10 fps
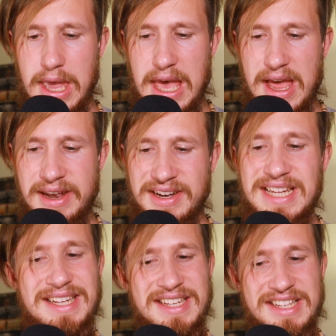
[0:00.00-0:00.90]
And
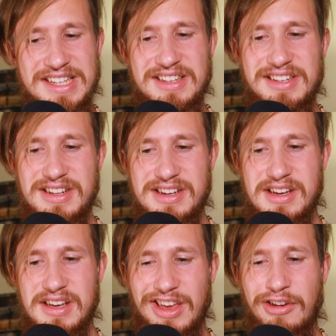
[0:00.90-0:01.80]
this
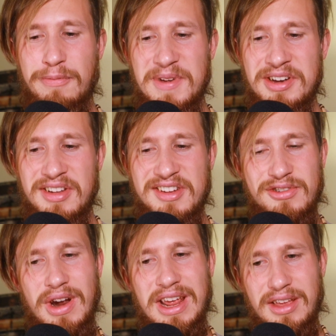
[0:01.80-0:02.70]
gave me the
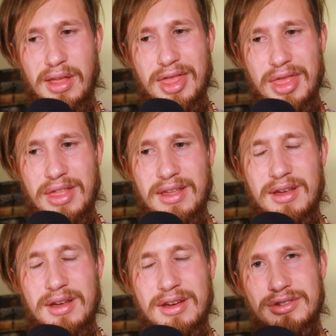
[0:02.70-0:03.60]
strength
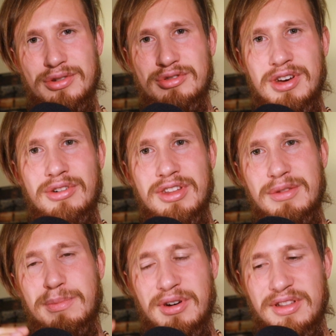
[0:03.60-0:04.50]
to know it's
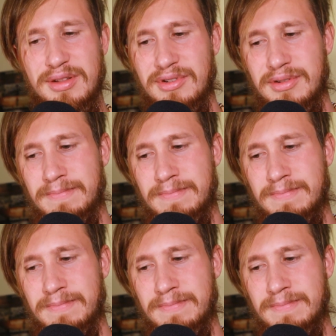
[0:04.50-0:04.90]
possible.